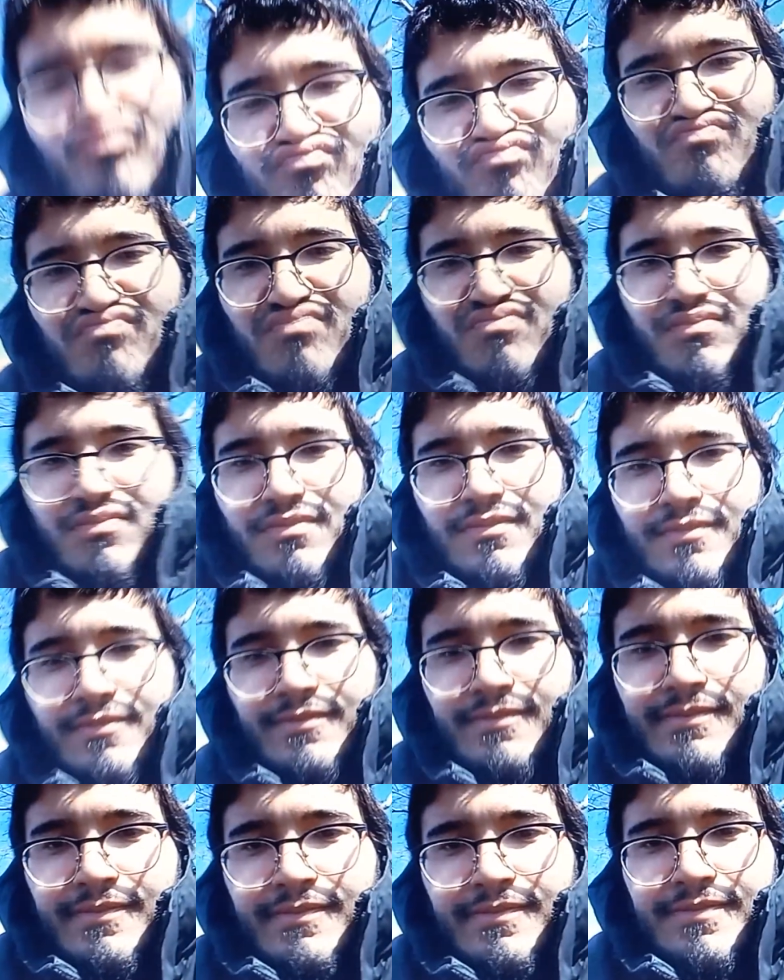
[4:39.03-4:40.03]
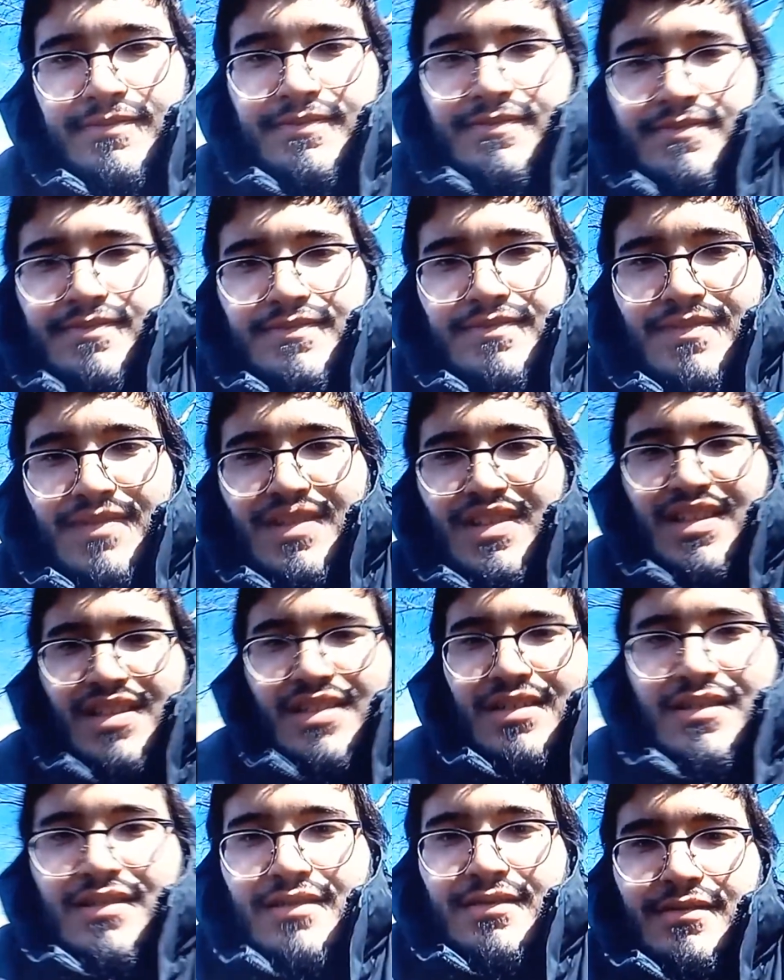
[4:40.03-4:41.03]
walk? Like, like
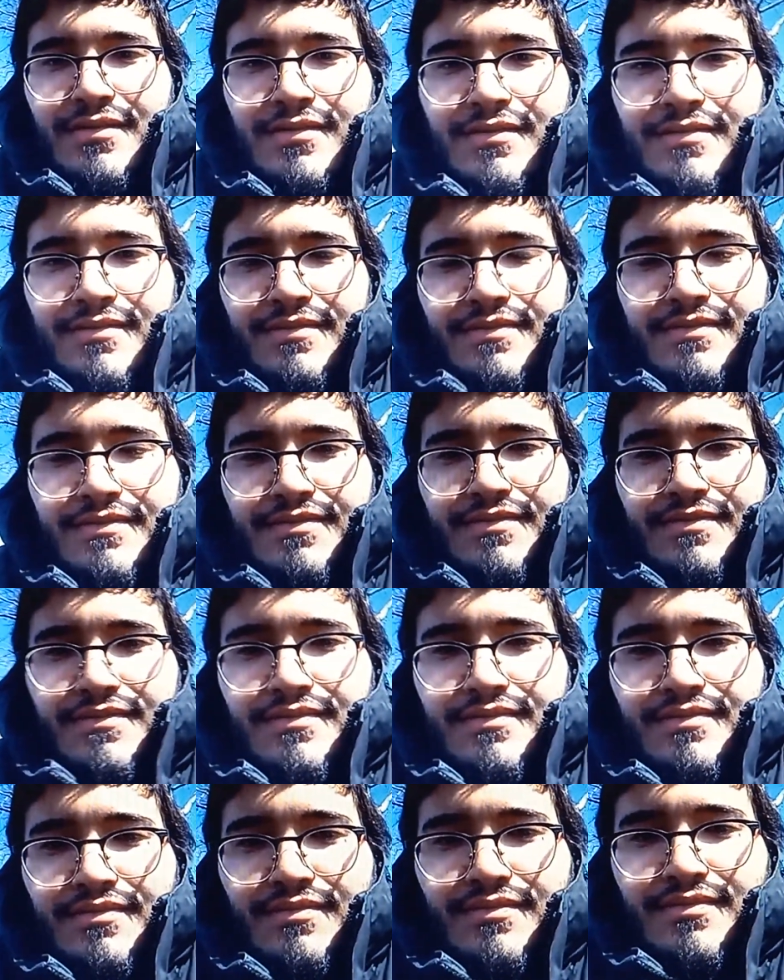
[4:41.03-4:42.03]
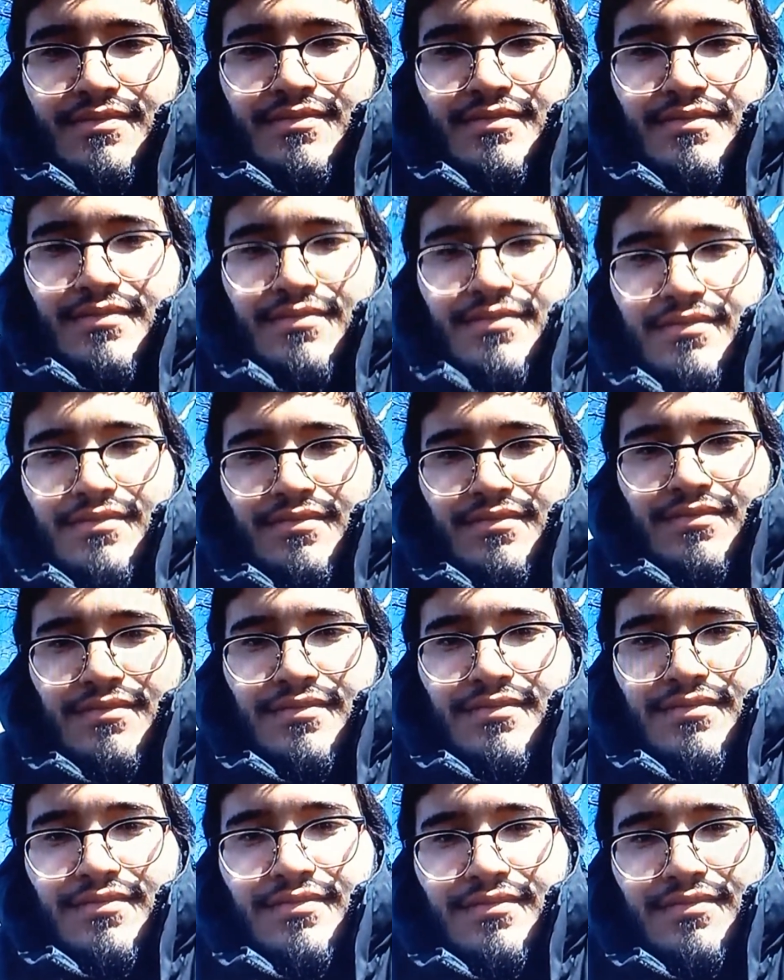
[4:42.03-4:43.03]
again, like,
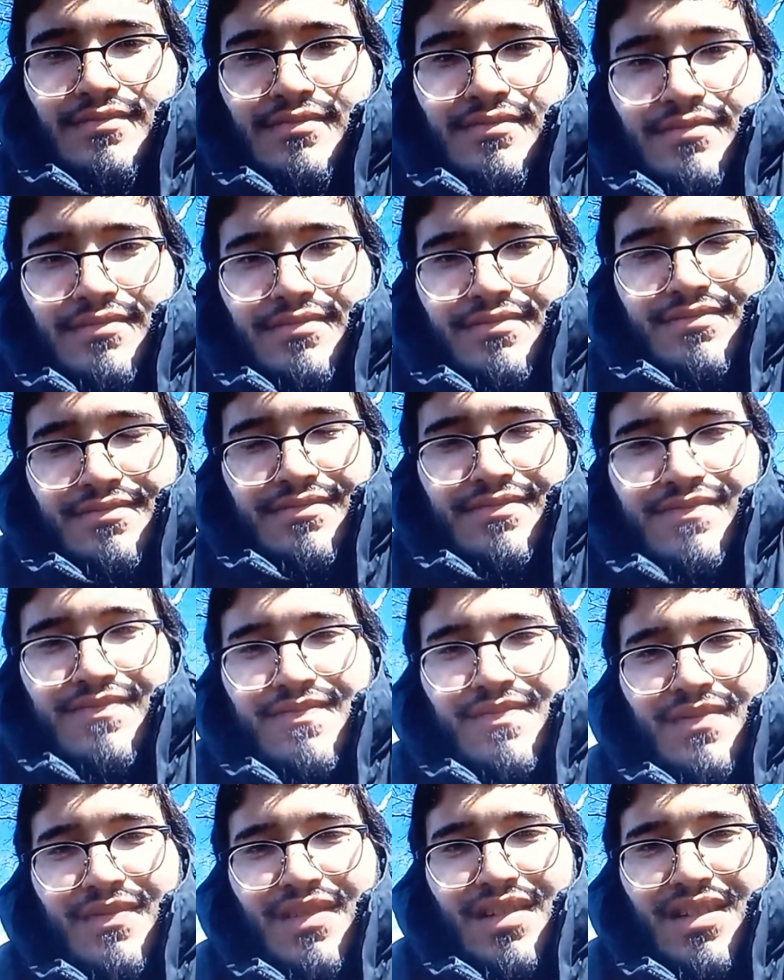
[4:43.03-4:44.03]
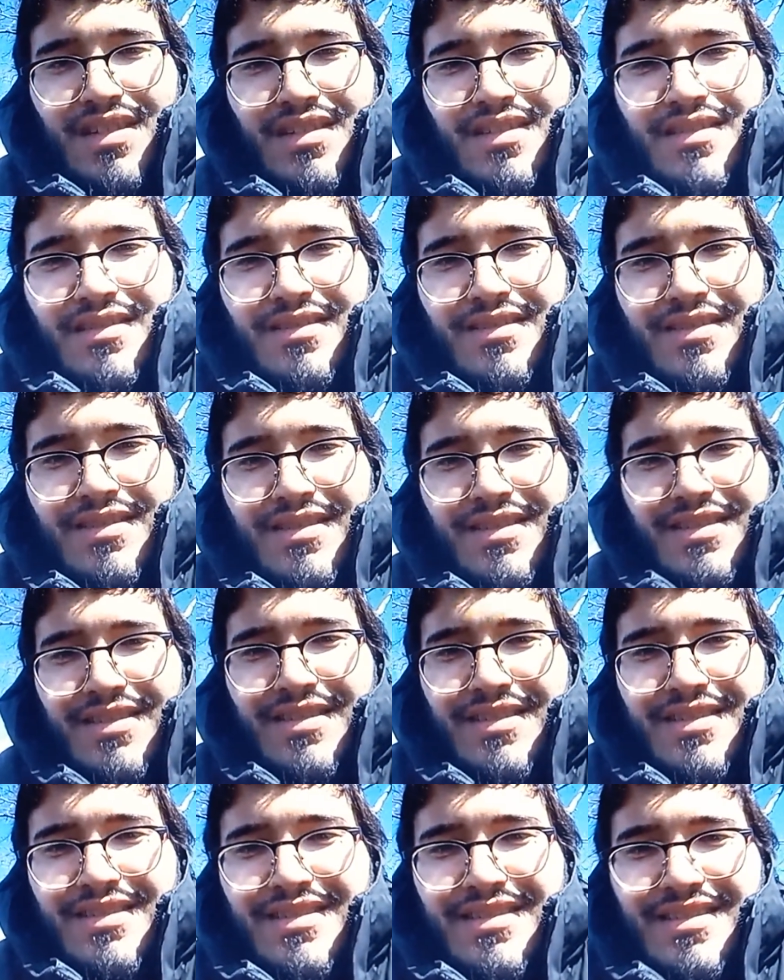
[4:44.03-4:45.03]
like should it be like a lot of
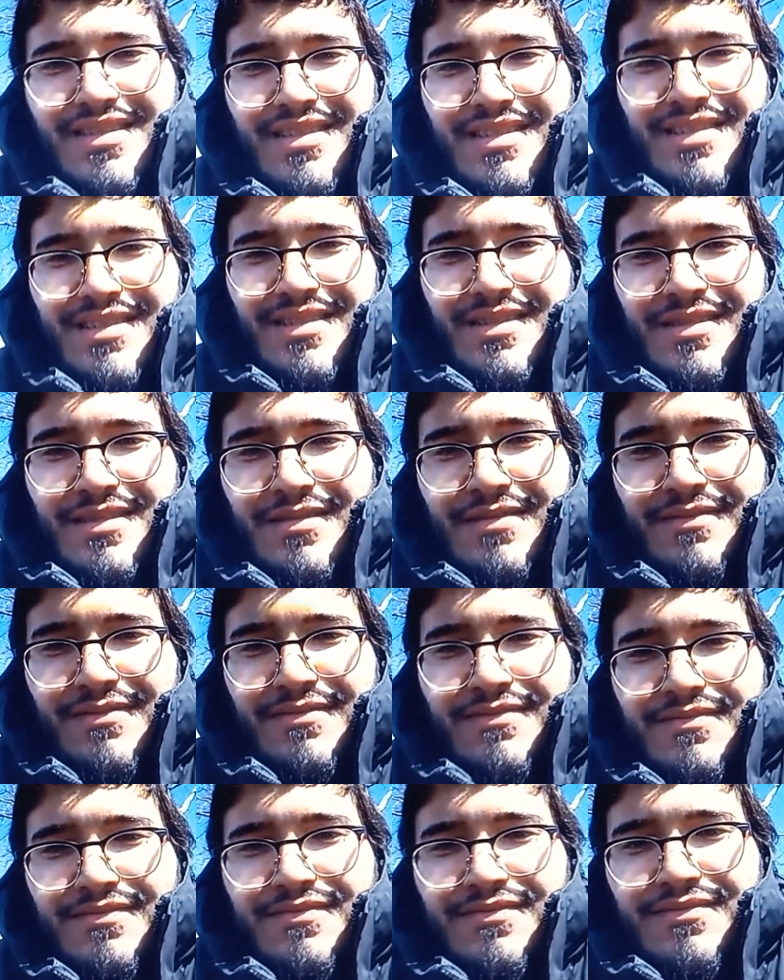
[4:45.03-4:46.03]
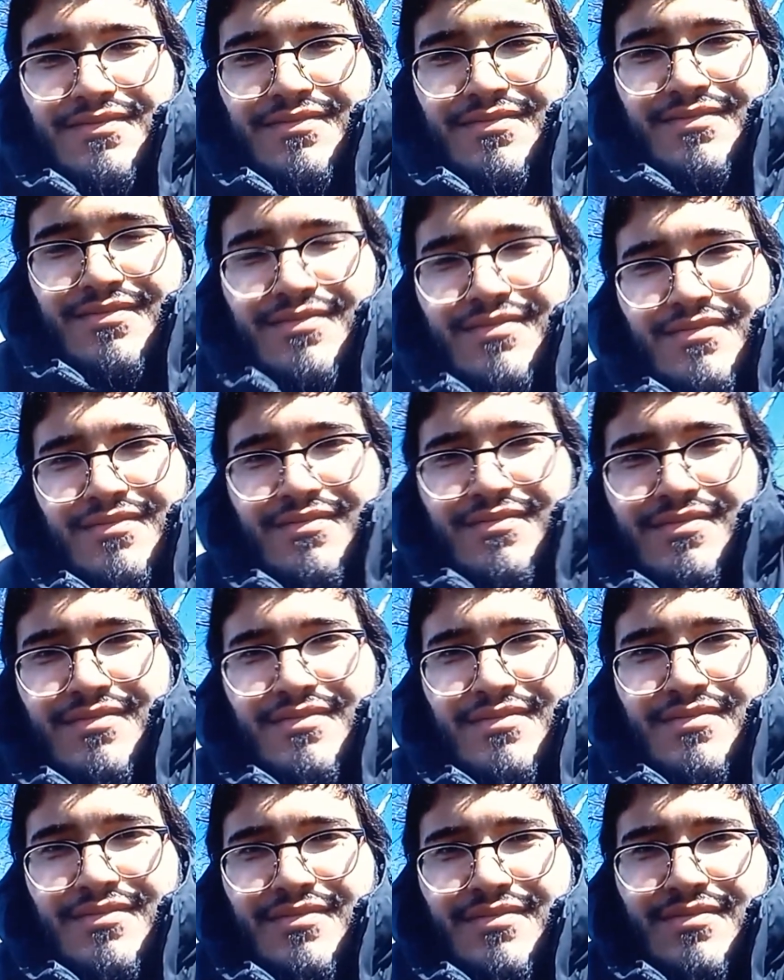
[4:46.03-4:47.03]
people there because the pandemic's like
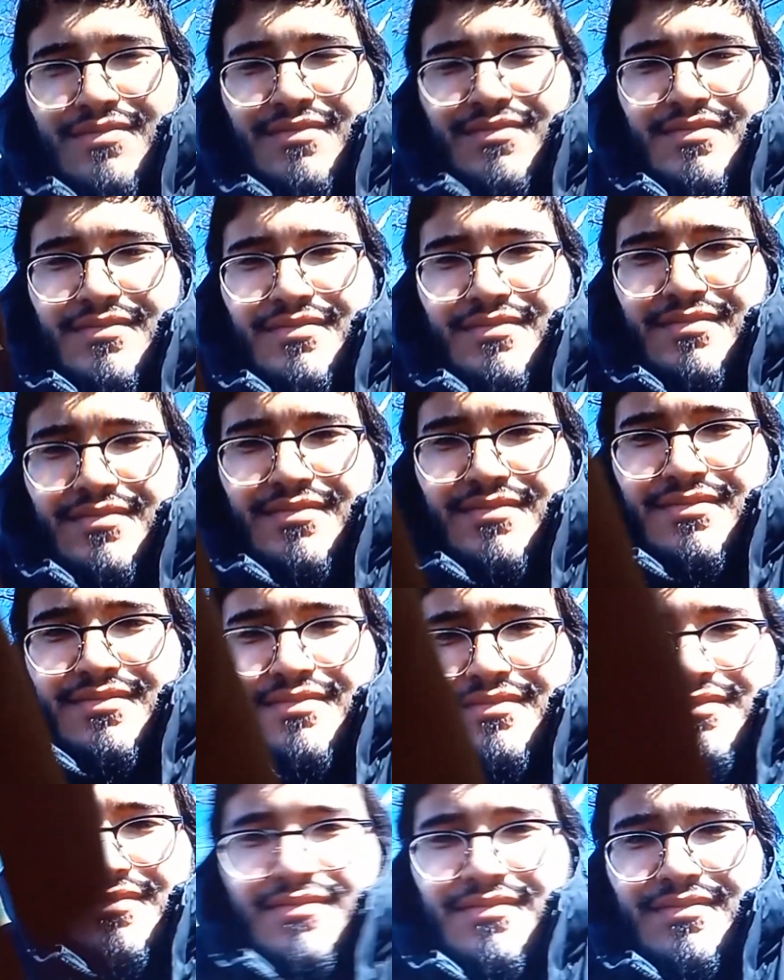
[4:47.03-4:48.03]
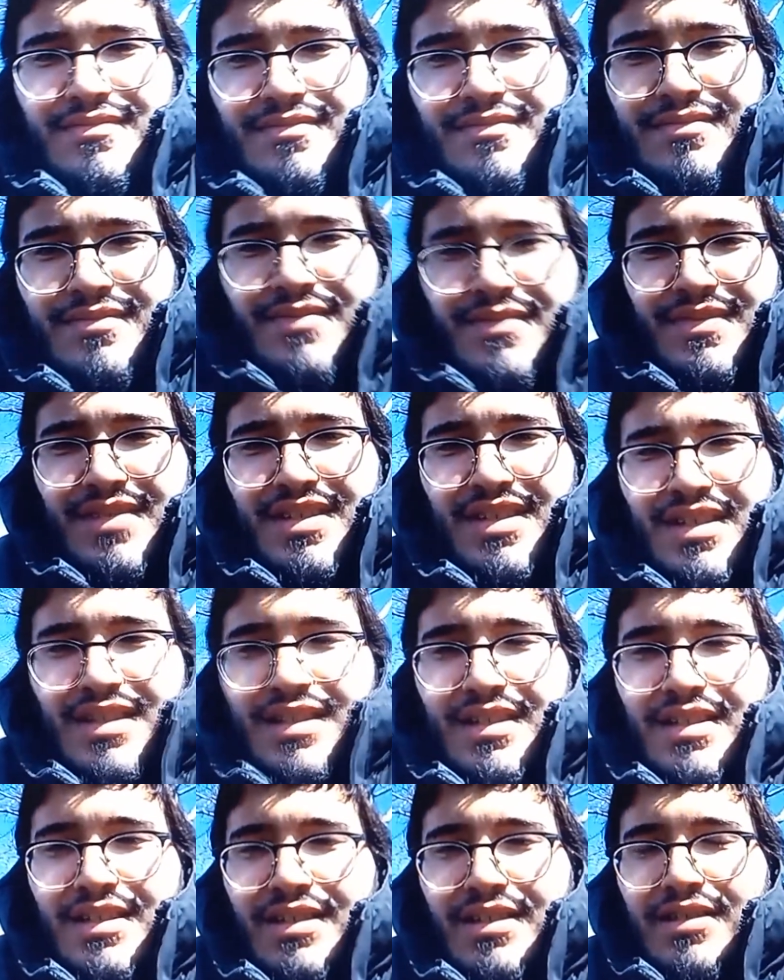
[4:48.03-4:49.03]
psh, down already? You know, right?
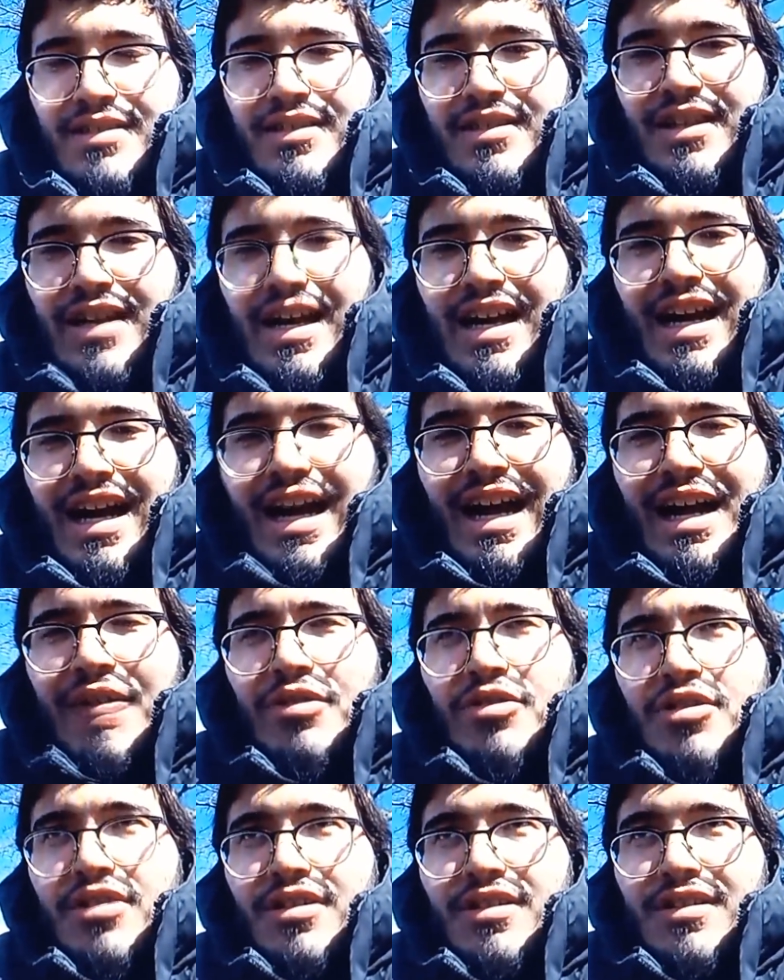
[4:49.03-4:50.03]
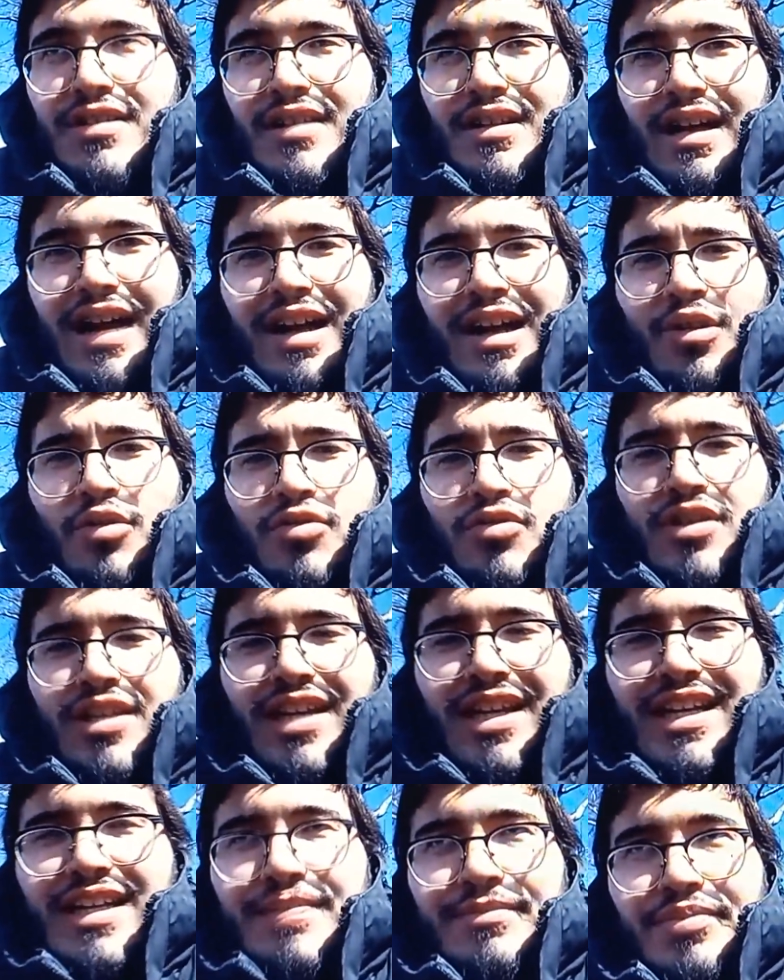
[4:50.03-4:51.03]
Right? Yeah, I I don't
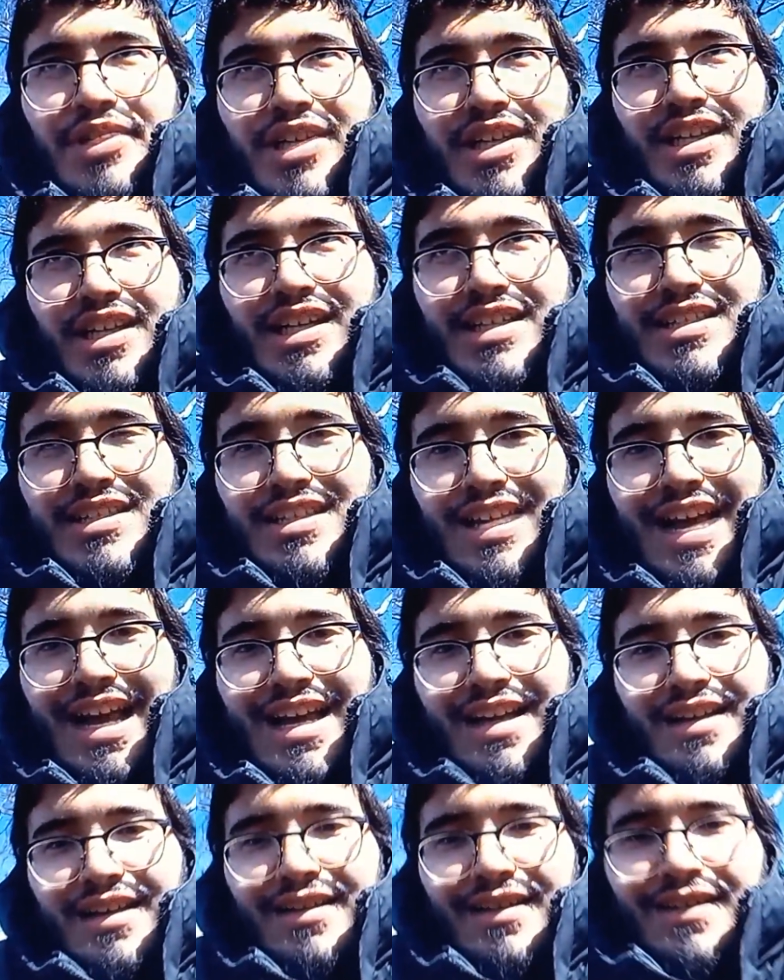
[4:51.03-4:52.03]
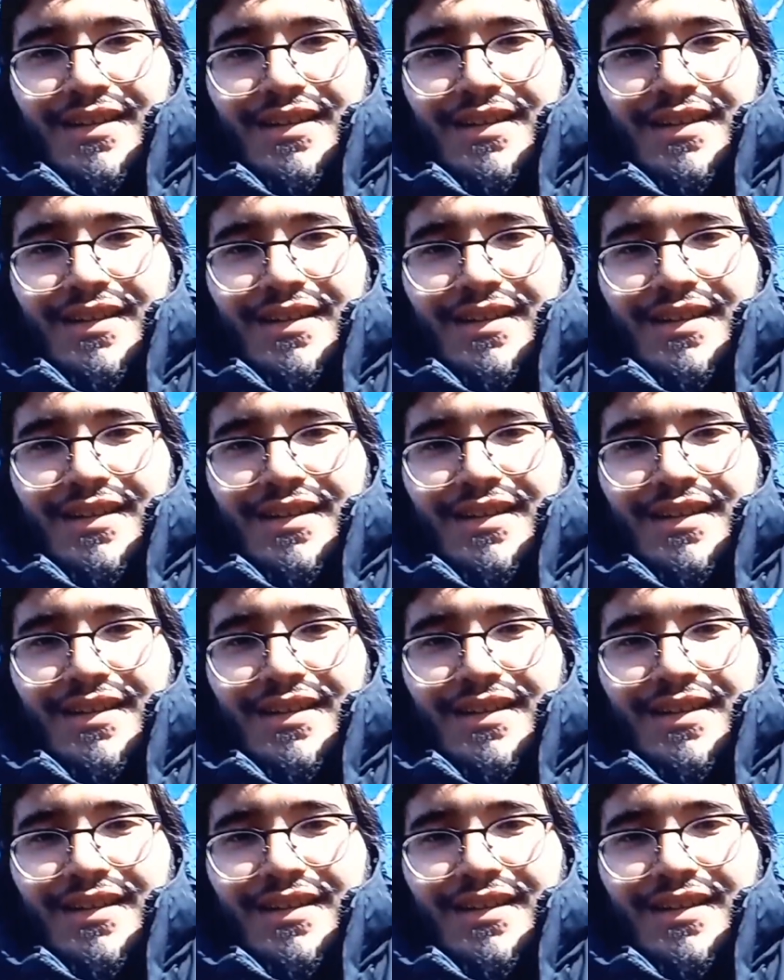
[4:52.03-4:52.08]
get it because like